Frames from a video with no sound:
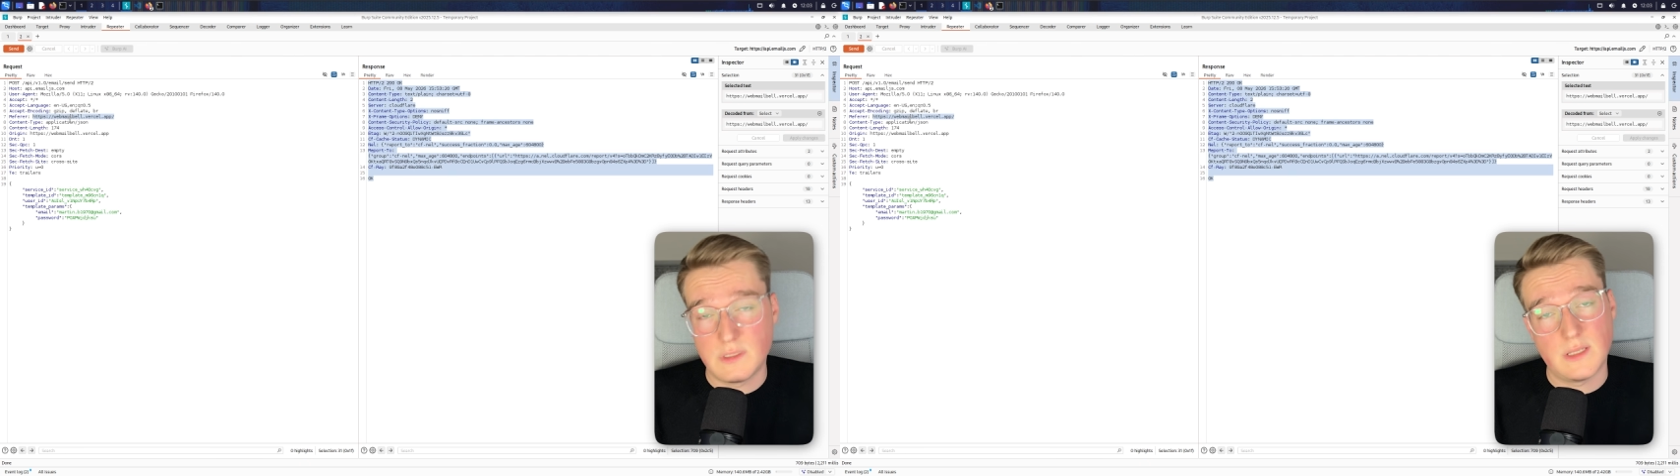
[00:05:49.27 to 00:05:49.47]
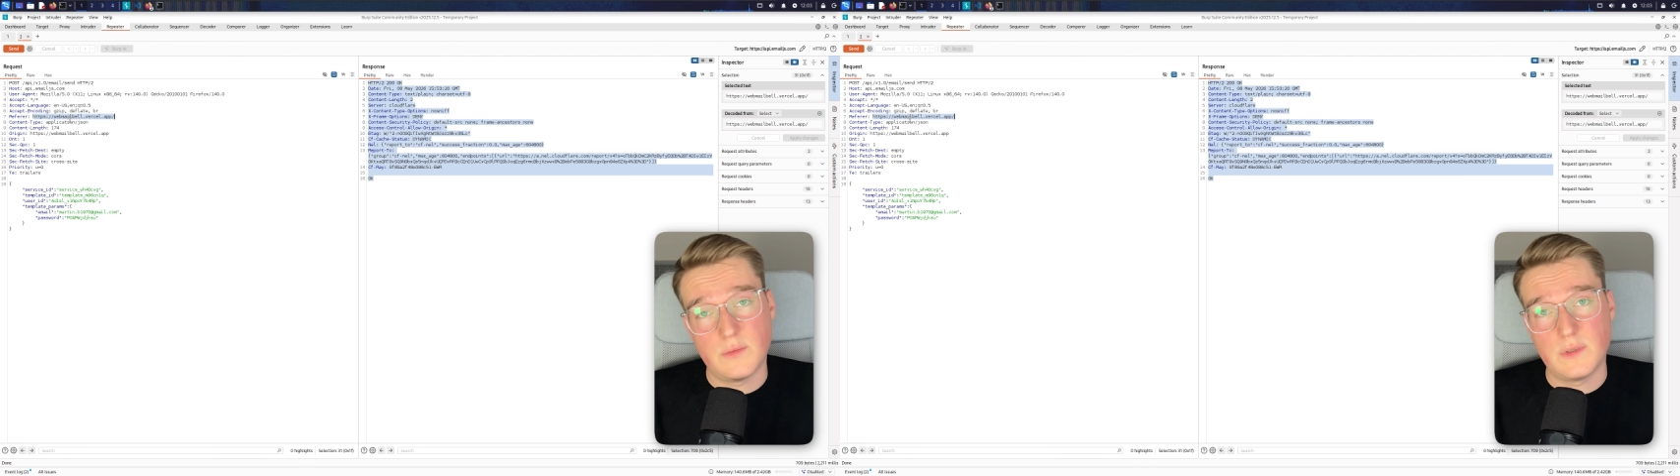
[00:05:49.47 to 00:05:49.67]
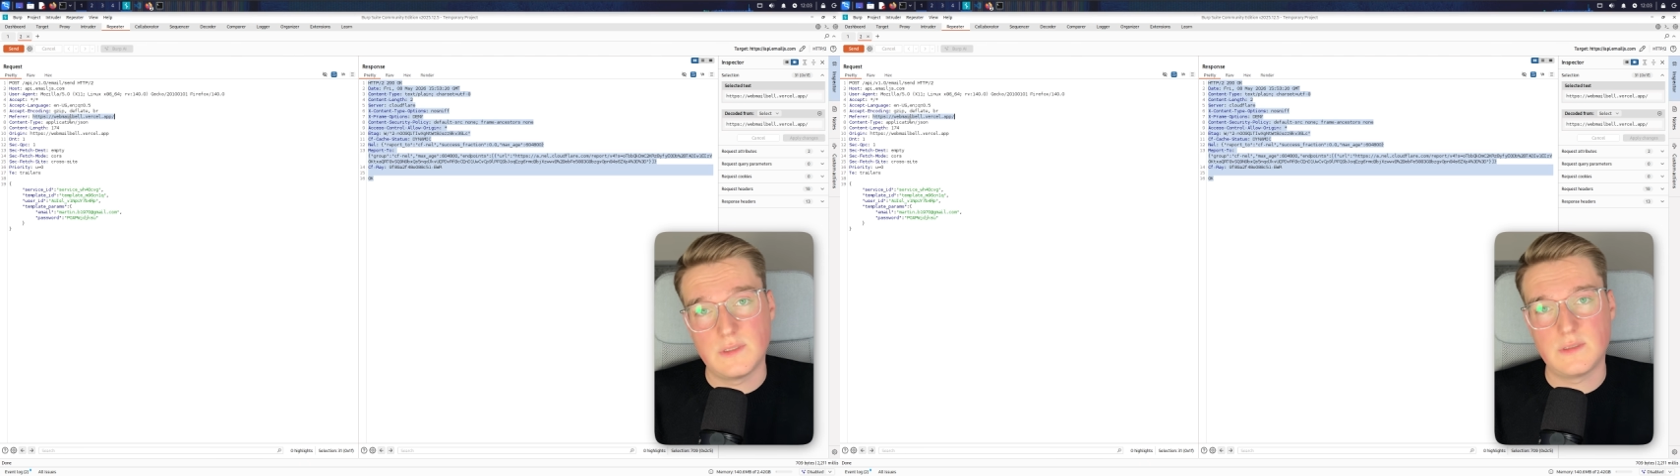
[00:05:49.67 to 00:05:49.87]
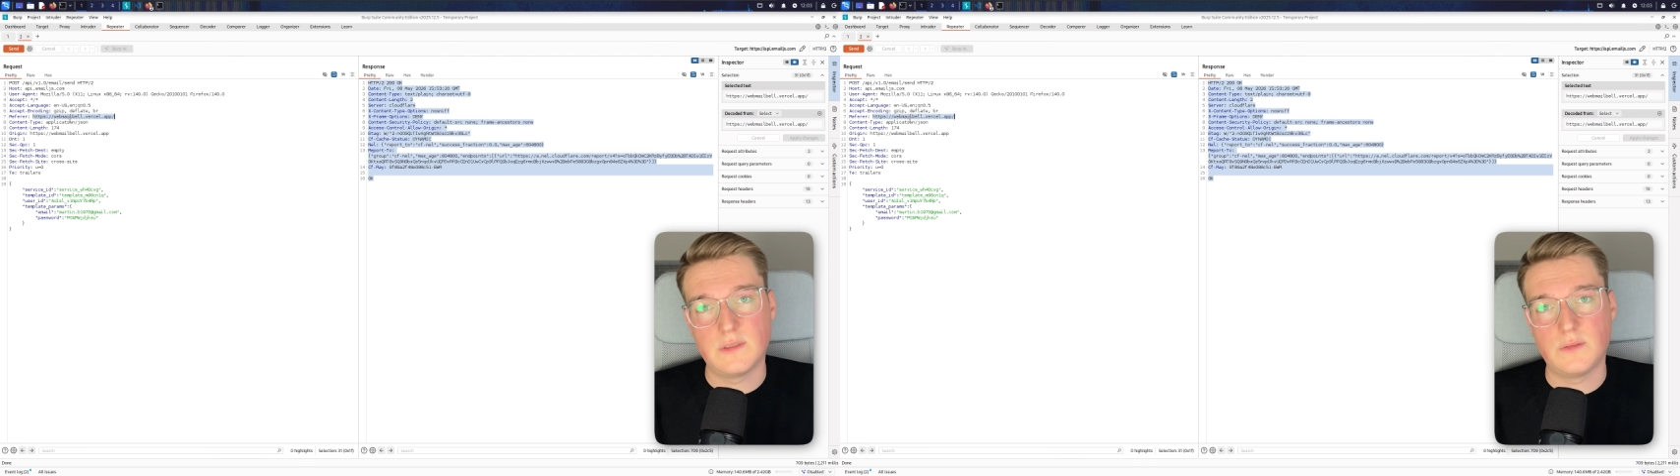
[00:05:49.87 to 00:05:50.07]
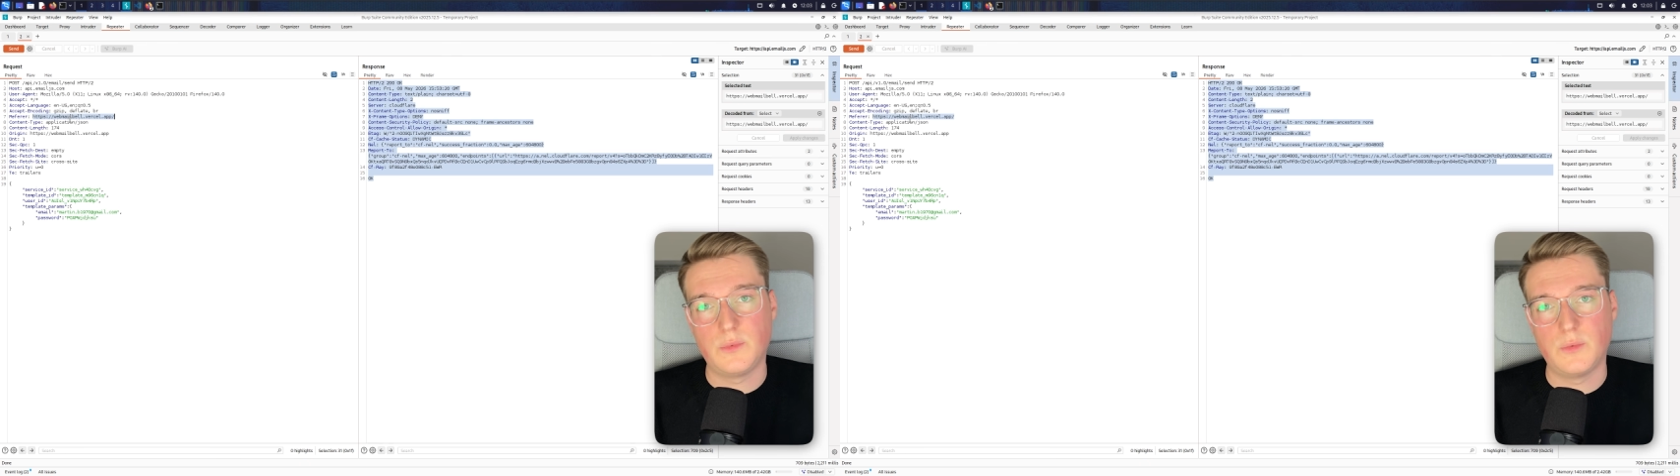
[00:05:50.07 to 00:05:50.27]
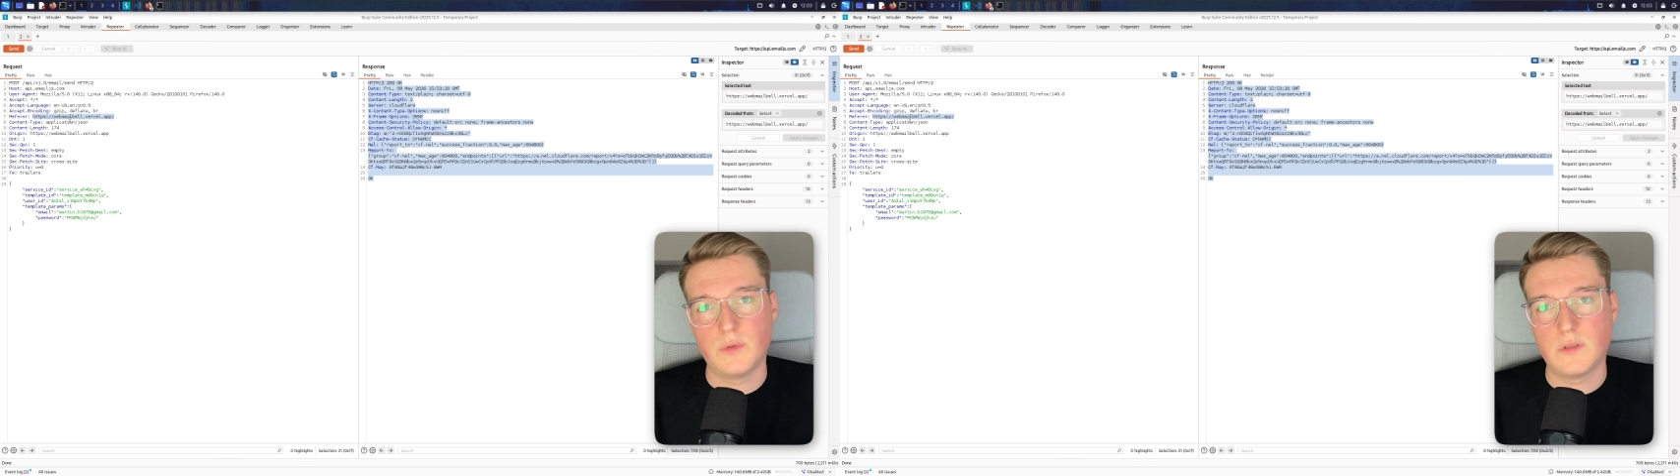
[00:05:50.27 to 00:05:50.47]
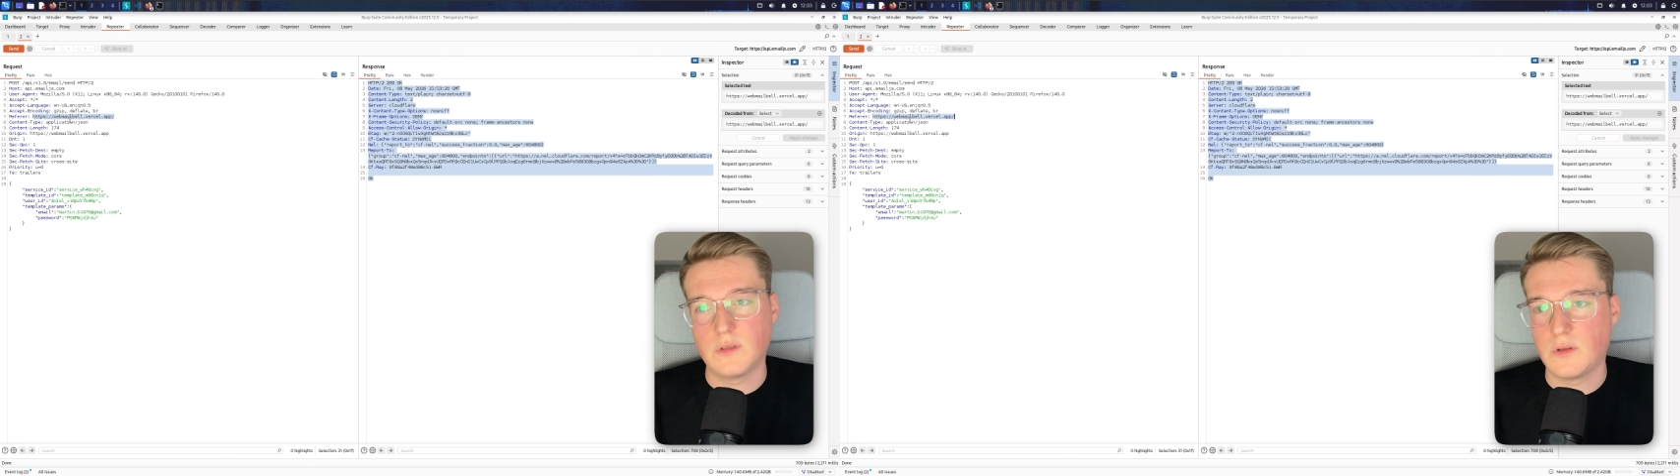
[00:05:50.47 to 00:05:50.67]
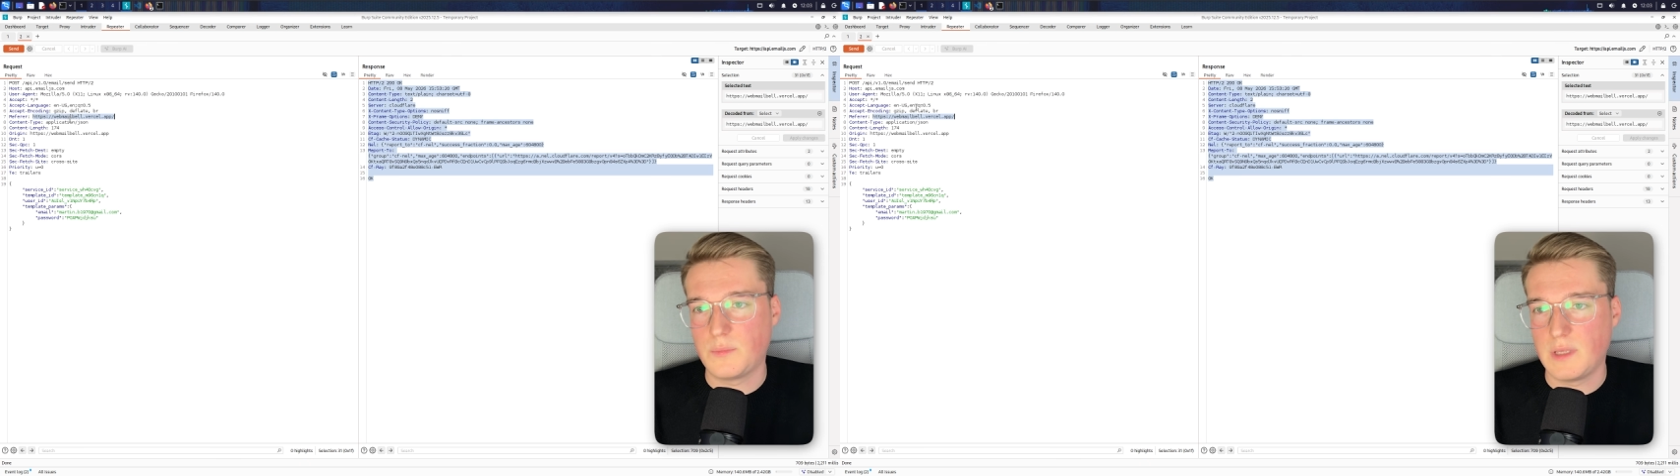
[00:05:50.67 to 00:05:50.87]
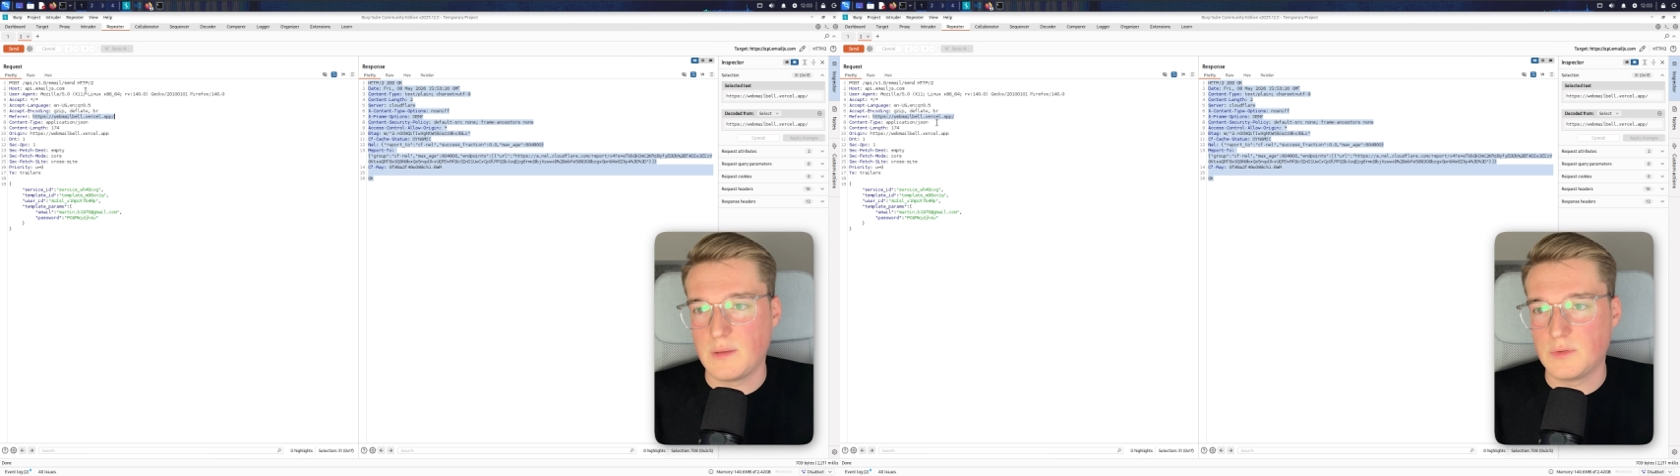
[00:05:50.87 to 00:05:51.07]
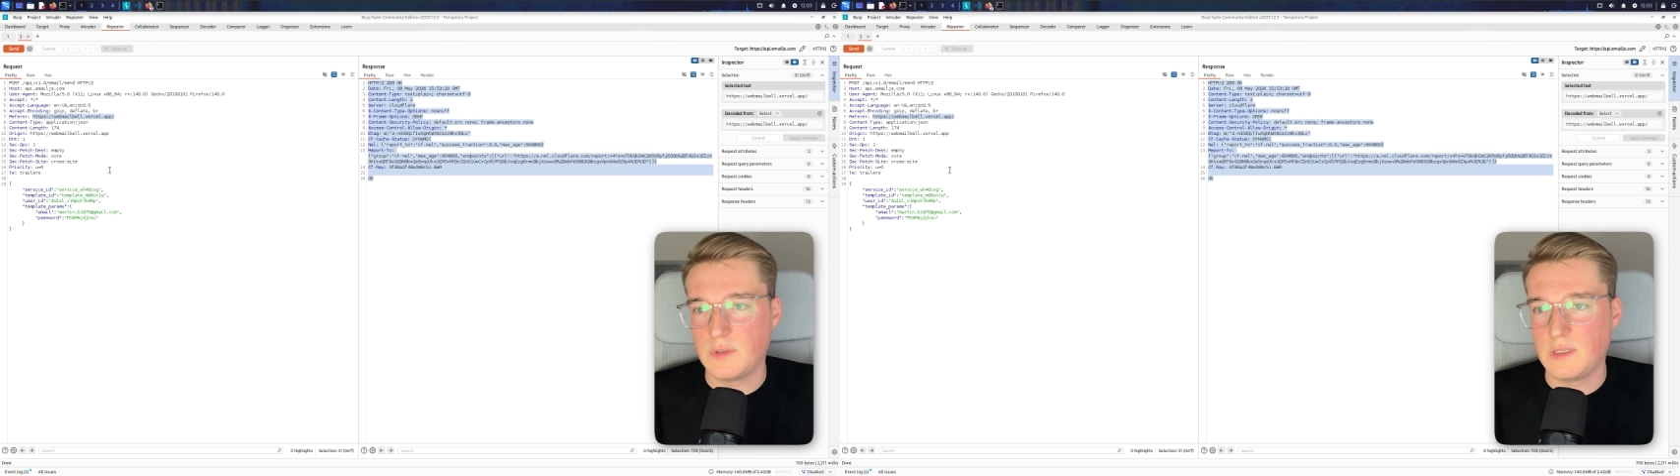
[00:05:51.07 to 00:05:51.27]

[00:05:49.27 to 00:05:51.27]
otherwise we would not be able to hit